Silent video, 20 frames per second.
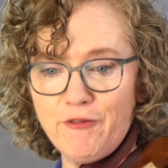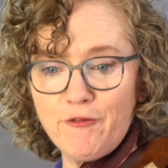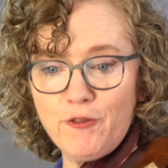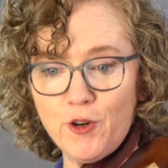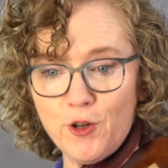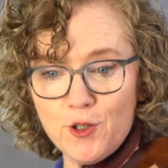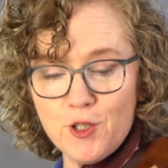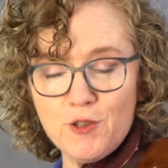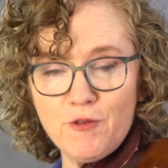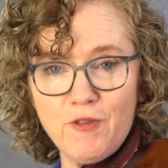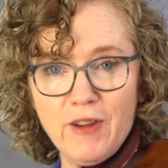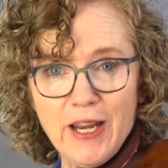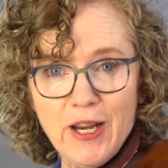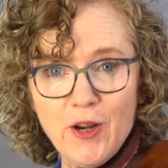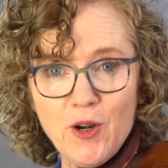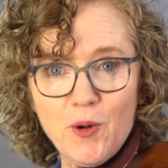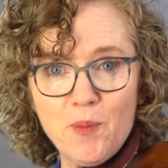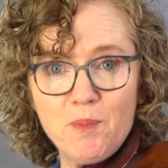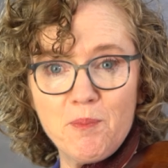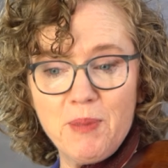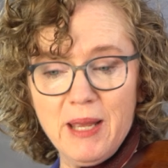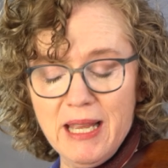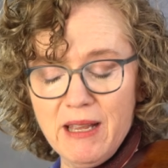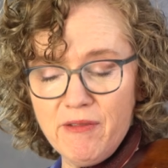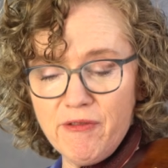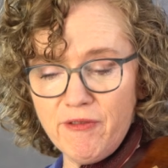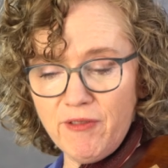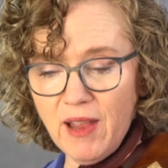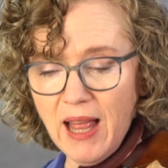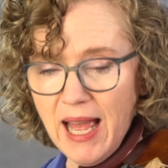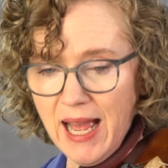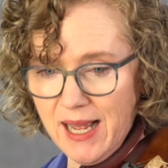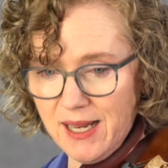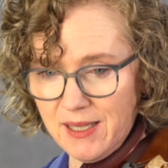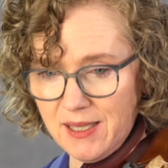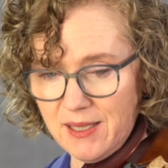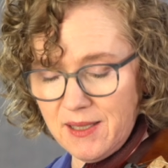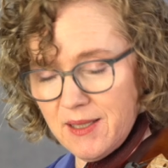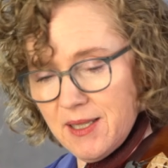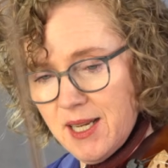first finger B
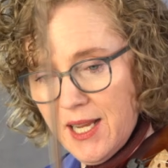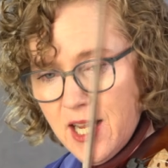flat.